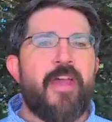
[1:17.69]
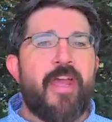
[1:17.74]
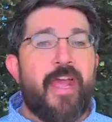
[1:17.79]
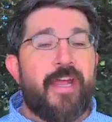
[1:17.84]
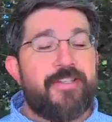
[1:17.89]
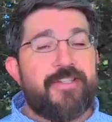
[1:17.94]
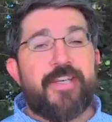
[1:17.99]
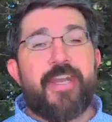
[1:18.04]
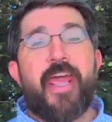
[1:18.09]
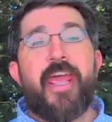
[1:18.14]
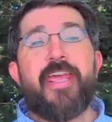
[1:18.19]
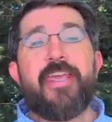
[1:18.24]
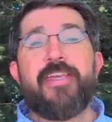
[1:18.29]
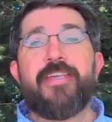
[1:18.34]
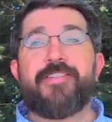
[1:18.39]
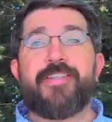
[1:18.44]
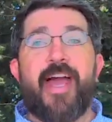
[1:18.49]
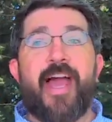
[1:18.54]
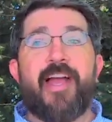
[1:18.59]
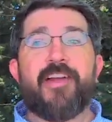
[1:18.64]
And today
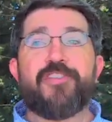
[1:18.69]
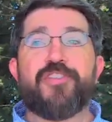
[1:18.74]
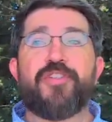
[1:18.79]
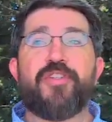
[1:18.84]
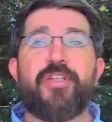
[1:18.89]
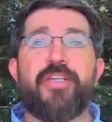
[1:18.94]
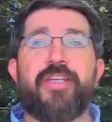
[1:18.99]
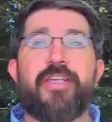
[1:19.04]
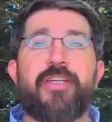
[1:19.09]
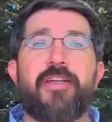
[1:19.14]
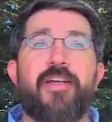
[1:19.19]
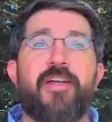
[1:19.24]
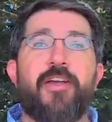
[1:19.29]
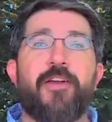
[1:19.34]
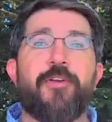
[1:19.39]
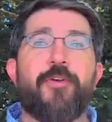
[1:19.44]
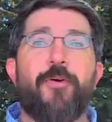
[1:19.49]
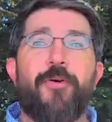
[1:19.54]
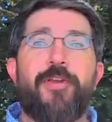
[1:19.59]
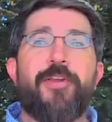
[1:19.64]
he's actually
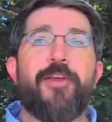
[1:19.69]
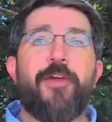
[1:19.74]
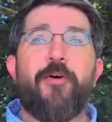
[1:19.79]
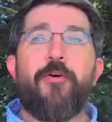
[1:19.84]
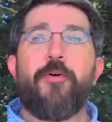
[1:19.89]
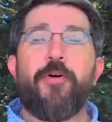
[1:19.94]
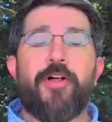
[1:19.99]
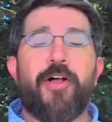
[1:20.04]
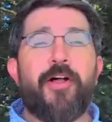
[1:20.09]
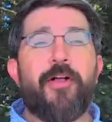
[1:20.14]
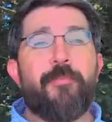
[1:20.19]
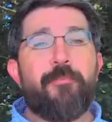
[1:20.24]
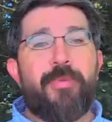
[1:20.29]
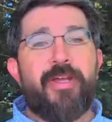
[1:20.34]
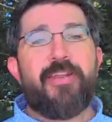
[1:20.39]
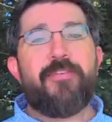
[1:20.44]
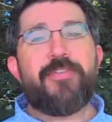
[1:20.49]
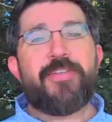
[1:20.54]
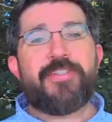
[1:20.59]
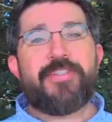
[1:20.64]
going to go a
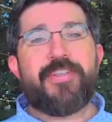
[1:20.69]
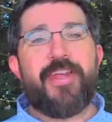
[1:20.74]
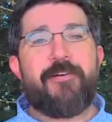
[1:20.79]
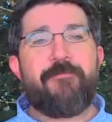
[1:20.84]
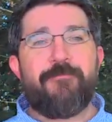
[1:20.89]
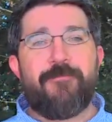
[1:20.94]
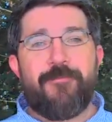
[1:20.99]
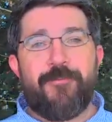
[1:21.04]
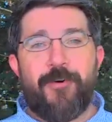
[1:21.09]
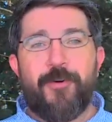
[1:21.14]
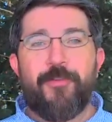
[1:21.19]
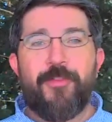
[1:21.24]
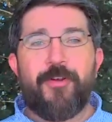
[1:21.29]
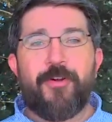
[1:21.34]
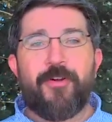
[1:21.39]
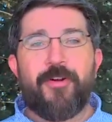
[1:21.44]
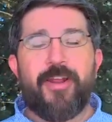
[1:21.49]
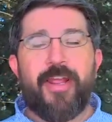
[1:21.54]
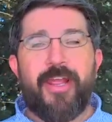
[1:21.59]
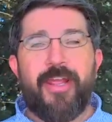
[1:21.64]
bit of a step further